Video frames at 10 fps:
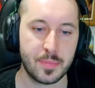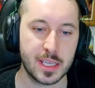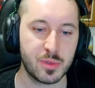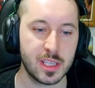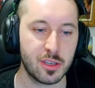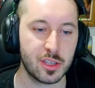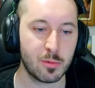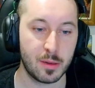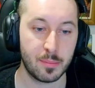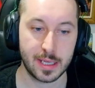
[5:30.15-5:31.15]
there's really only
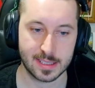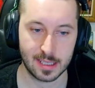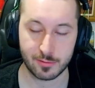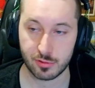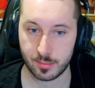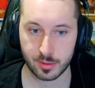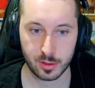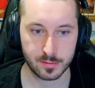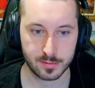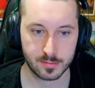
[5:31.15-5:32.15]
one piece left to
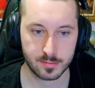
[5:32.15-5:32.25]
improve.